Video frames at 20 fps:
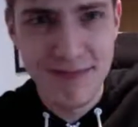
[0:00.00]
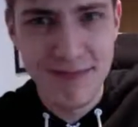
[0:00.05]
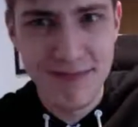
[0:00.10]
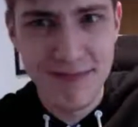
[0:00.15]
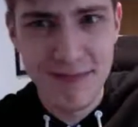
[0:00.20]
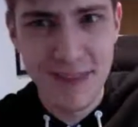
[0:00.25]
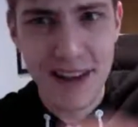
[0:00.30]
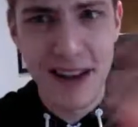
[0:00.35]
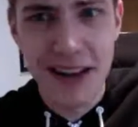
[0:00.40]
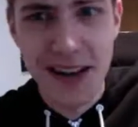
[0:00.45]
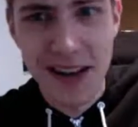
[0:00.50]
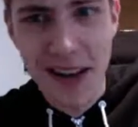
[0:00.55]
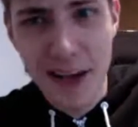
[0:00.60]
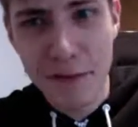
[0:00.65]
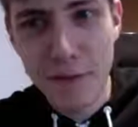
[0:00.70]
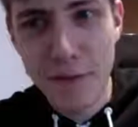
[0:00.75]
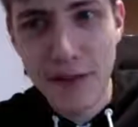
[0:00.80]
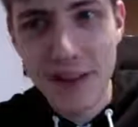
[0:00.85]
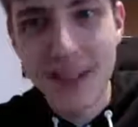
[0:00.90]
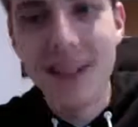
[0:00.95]
line
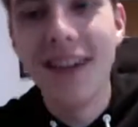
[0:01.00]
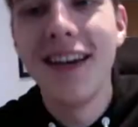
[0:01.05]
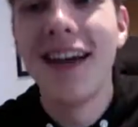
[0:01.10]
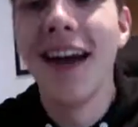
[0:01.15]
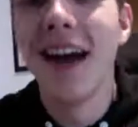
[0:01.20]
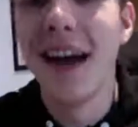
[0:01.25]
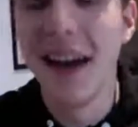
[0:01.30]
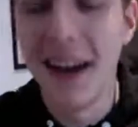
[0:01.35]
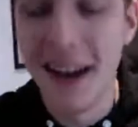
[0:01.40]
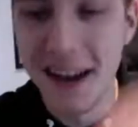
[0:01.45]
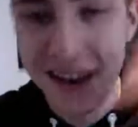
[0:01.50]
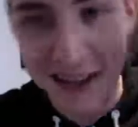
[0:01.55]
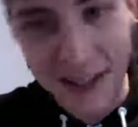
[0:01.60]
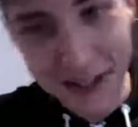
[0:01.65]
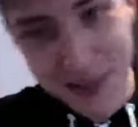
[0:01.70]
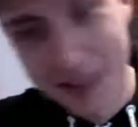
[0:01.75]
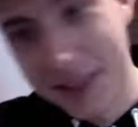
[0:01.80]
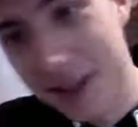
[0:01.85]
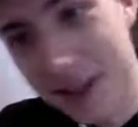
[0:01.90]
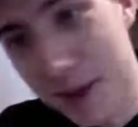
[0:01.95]
left, I
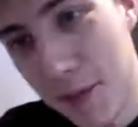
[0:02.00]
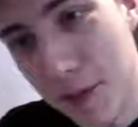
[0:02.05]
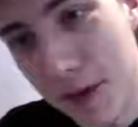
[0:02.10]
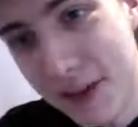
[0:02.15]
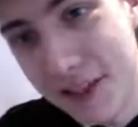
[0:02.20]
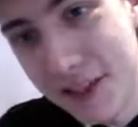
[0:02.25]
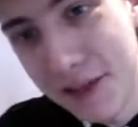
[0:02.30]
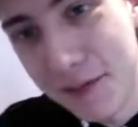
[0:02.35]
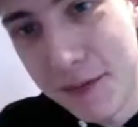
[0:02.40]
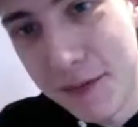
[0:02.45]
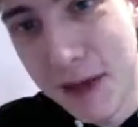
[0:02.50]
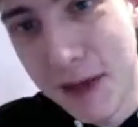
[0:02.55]
can see myself being